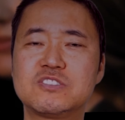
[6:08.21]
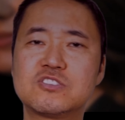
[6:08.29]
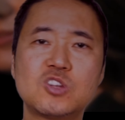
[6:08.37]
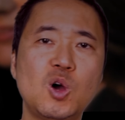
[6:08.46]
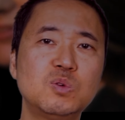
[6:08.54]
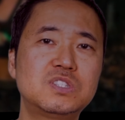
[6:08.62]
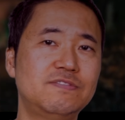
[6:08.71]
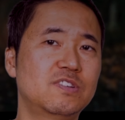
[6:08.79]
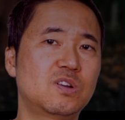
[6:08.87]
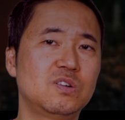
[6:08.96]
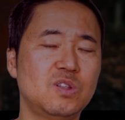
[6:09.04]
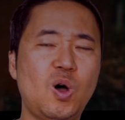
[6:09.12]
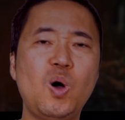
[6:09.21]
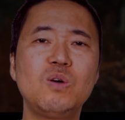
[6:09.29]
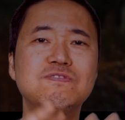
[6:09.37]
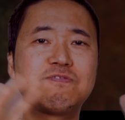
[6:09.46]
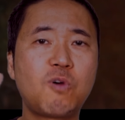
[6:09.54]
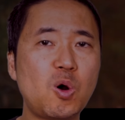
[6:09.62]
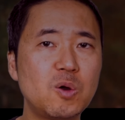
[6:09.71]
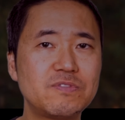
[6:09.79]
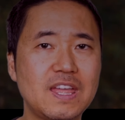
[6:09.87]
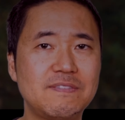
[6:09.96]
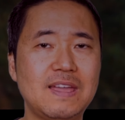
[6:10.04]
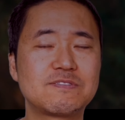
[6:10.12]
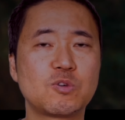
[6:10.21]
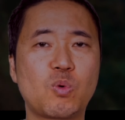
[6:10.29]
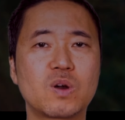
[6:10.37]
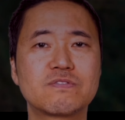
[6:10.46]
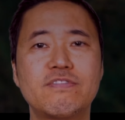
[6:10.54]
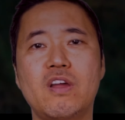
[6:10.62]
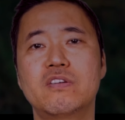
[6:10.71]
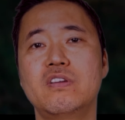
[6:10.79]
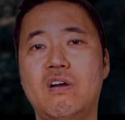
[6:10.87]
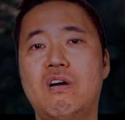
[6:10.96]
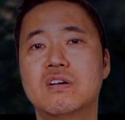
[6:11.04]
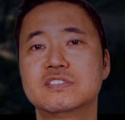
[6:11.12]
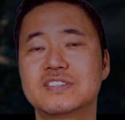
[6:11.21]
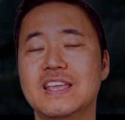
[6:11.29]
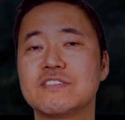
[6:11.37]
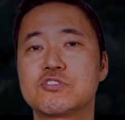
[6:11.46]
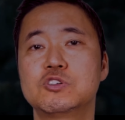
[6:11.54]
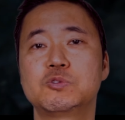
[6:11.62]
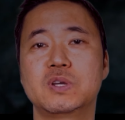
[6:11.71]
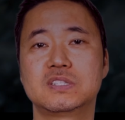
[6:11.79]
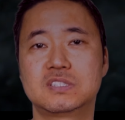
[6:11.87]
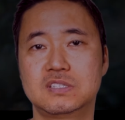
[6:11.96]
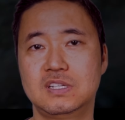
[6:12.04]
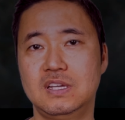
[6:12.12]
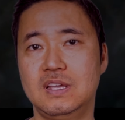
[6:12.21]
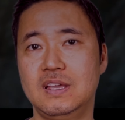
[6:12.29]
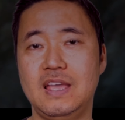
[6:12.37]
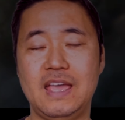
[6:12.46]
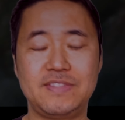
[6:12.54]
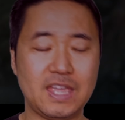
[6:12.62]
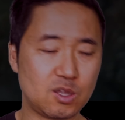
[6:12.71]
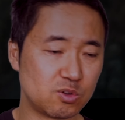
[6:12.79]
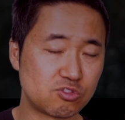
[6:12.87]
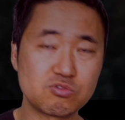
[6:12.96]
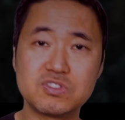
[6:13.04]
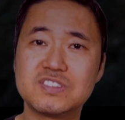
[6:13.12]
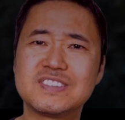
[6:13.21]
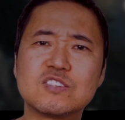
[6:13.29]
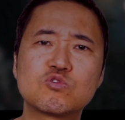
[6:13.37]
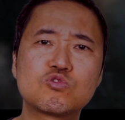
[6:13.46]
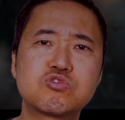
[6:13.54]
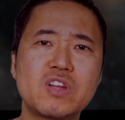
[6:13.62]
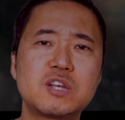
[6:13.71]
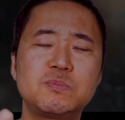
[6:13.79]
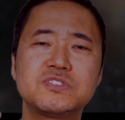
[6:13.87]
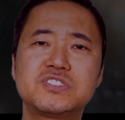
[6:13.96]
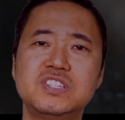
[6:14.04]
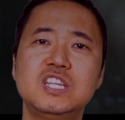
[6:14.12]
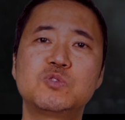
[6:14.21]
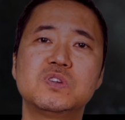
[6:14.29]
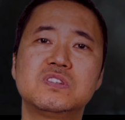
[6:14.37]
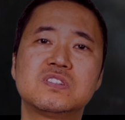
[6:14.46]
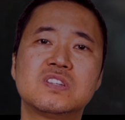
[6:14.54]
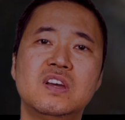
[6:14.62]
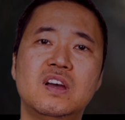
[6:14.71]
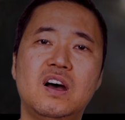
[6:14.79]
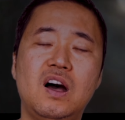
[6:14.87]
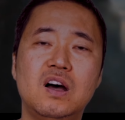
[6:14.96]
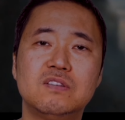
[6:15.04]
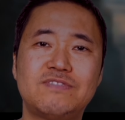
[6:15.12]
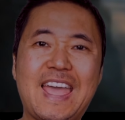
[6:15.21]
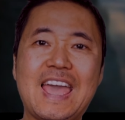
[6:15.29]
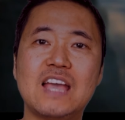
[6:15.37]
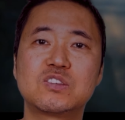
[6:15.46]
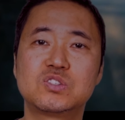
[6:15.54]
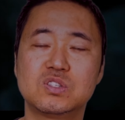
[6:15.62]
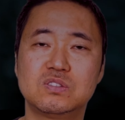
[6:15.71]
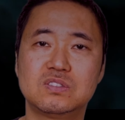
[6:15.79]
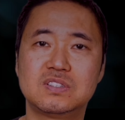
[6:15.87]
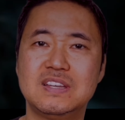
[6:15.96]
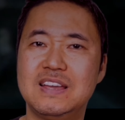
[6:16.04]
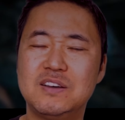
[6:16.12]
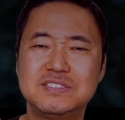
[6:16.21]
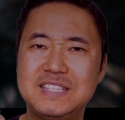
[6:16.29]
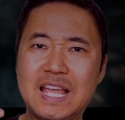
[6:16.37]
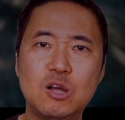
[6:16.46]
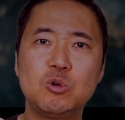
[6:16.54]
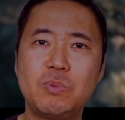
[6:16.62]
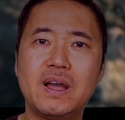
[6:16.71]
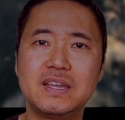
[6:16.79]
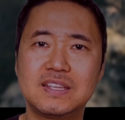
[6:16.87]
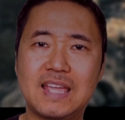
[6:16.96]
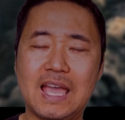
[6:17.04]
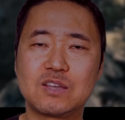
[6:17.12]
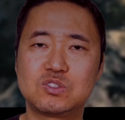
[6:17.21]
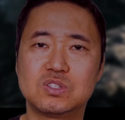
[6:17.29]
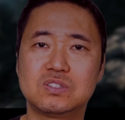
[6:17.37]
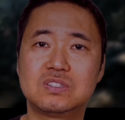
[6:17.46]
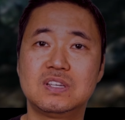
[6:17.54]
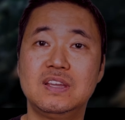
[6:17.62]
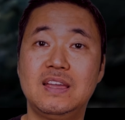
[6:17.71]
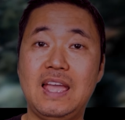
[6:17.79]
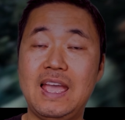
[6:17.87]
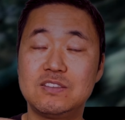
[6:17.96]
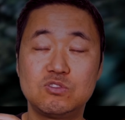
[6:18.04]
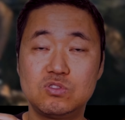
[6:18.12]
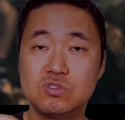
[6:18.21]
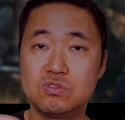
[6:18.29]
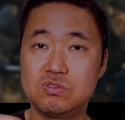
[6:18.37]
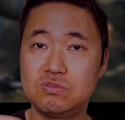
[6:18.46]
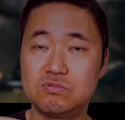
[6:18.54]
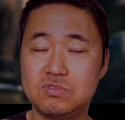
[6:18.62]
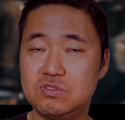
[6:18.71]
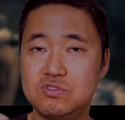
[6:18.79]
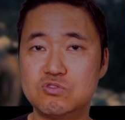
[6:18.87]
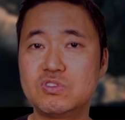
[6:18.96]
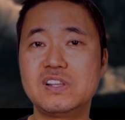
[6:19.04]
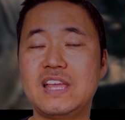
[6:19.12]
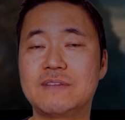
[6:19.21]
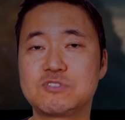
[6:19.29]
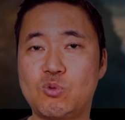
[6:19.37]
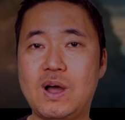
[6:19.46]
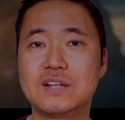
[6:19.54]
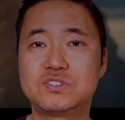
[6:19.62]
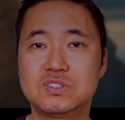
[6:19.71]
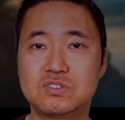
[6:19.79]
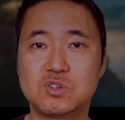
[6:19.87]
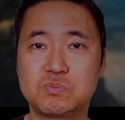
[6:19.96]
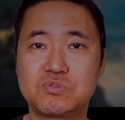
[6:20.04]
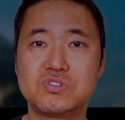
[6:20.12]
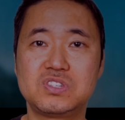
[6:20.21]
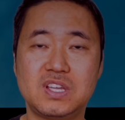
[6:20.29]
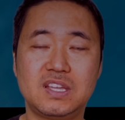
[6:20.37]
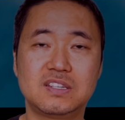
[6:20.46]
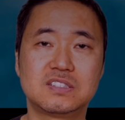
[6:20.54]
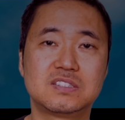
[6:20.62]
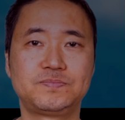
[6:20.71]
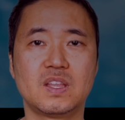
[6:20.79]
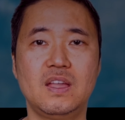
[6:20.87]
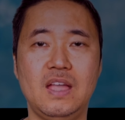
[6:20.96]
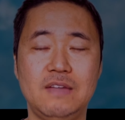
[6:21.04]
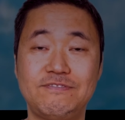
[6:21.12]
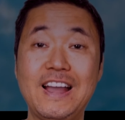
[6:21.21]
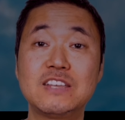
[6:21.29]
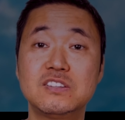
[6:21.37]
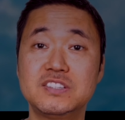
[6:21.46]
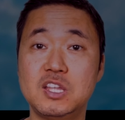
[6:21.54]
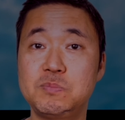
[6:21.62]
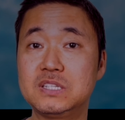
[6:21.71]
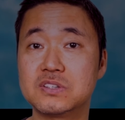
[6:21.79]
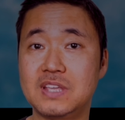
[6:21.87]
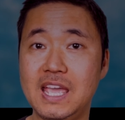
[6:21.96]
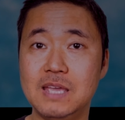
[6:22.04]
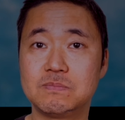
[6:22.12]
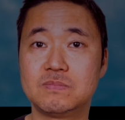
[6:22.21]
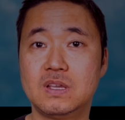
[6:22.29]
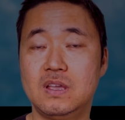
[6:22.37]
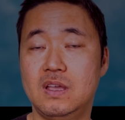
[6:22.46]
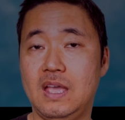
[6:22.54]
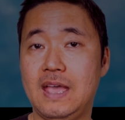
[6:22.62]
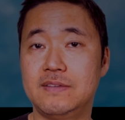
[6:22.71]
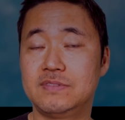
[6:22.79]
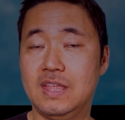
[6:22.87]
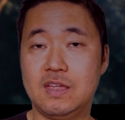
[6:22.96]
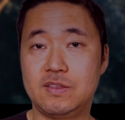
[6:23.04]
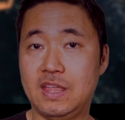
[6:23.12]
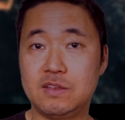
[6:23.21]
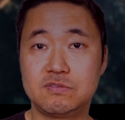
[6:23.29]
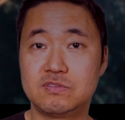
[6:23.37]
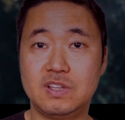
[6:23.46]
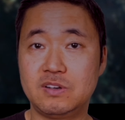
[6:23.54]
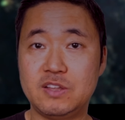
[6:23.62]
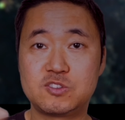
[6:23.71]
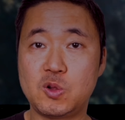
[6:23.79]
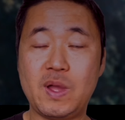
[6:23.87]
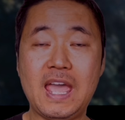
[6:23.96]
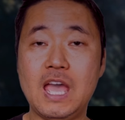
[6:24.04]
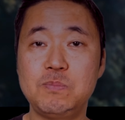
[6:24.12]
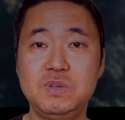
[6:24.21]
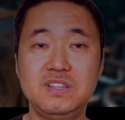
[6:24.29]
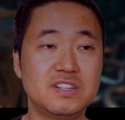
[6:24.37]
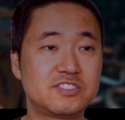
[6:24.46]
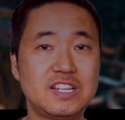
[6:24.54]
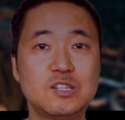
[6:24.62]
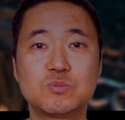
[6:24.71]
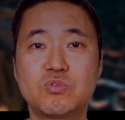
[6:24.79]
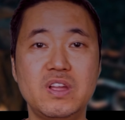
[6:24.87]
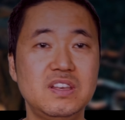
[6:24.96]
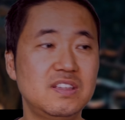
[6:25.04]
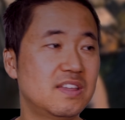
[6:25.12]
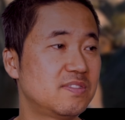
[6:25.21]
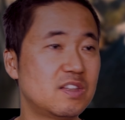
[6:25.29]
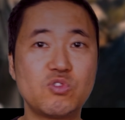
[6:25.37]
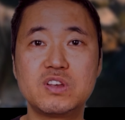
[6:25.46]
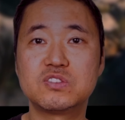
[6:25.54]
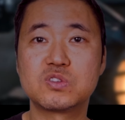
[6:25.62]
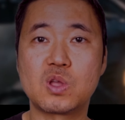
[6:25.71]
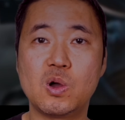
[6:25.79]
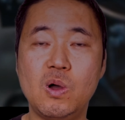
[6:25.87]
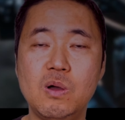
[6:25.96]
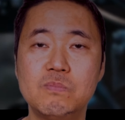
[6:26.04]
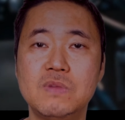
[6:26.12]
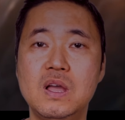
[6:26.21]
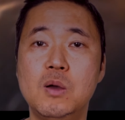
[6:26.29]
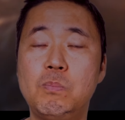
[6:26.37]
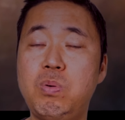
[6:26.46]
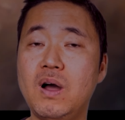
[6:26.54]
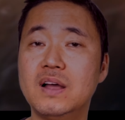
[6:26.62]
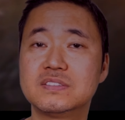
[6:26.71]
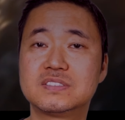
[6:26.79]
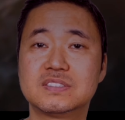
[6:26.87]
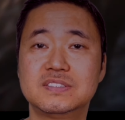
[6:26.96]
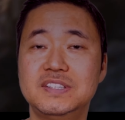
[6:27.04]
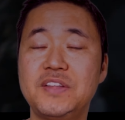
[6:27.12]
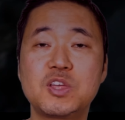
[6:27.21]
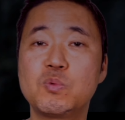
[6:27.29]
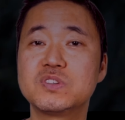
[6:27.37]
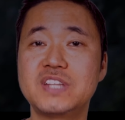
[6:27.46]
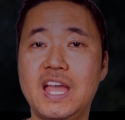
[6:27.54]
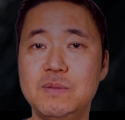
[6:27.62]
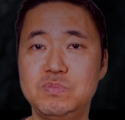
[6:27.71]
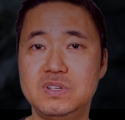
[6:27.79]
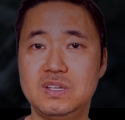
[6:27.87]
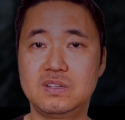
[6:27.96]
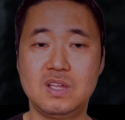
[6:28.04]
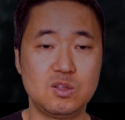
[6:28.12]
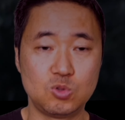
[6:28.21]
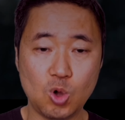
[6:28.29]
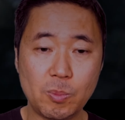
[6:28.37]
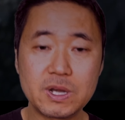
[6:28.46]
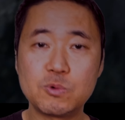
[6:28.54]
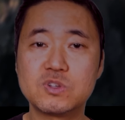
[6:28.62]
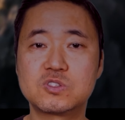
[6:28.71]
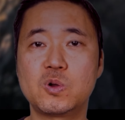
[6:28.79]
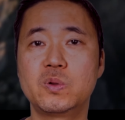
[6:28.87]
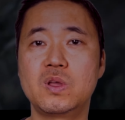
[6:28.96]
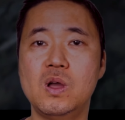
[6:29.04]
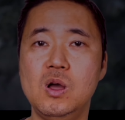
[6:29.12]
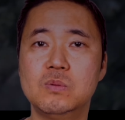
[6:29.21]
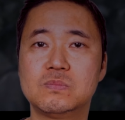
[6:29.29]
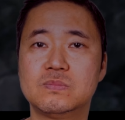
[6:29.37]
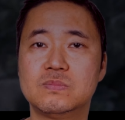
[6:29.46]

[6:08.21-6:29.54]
so difficult. All four of them have to work very hard to get through it. And they go through this incredible sequence of action, nail-biting action, and you really have to watch it to appreciate it. And finally, they beat the game, and they're so happy, they're celebrating, and they're ready to go home, but nothing was happening. Nobody was going home.